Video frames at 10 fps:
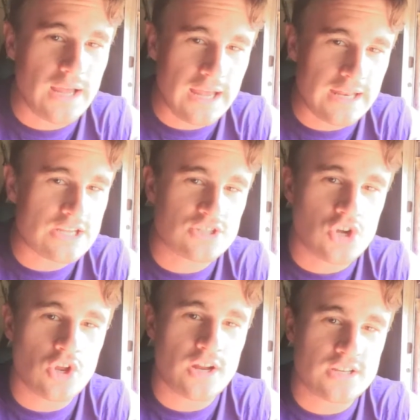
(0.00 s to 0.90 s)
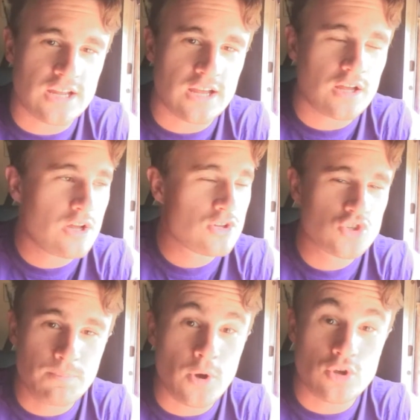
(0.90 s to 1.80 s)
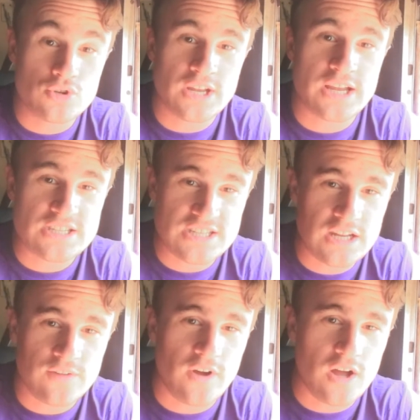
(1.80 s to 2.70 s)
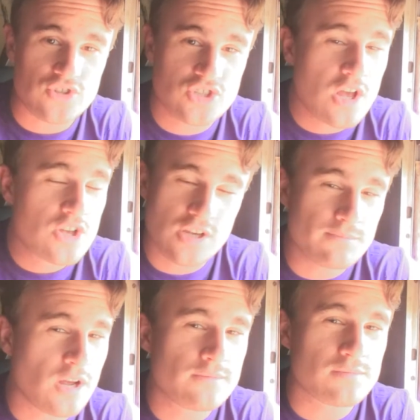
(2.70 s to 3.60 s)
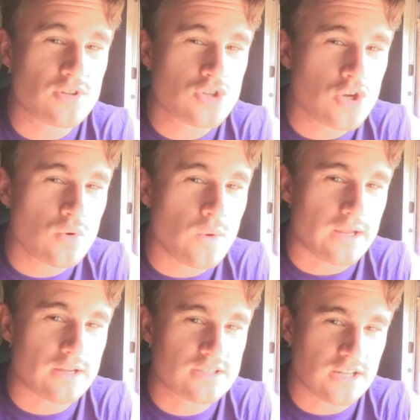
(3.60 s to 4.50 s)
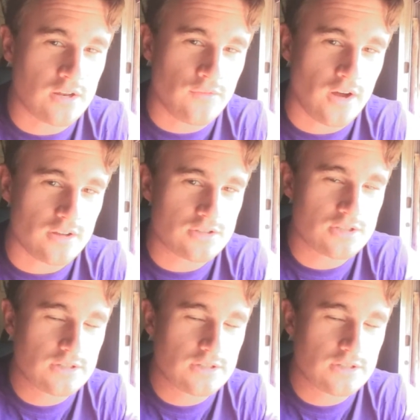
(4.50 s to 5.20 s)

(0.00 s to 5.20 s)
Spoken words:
it is a good idea to book your tickets in advance, sometimes up to 2 weeks in advance.